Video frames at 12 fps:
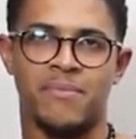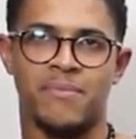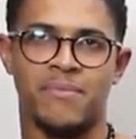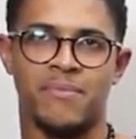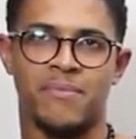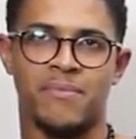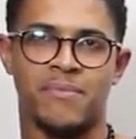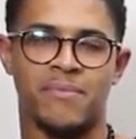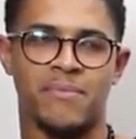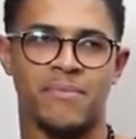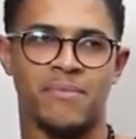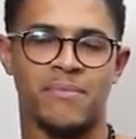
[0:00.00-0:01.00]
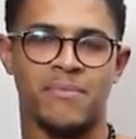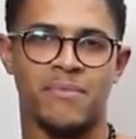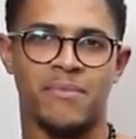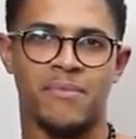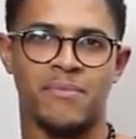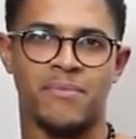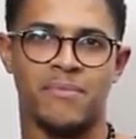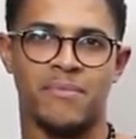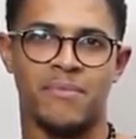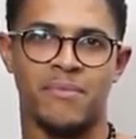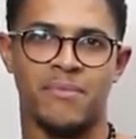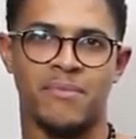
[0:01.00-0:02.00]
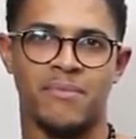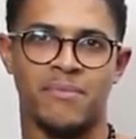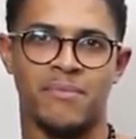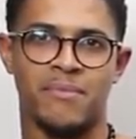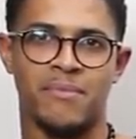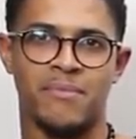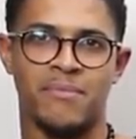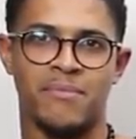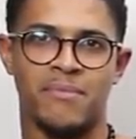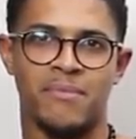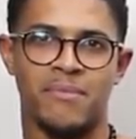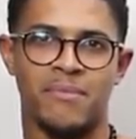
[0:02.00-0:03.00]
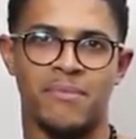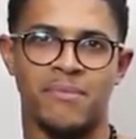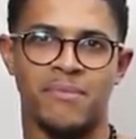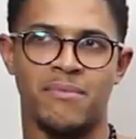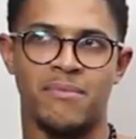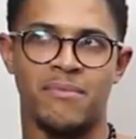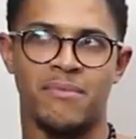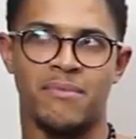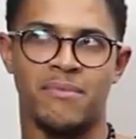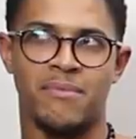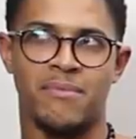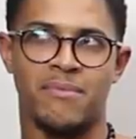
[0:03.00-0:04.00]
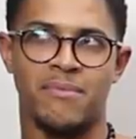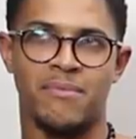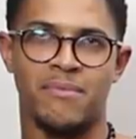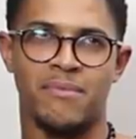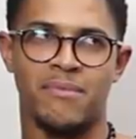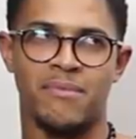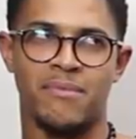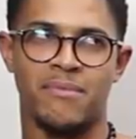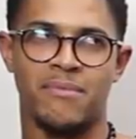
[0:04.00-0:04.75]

(silent)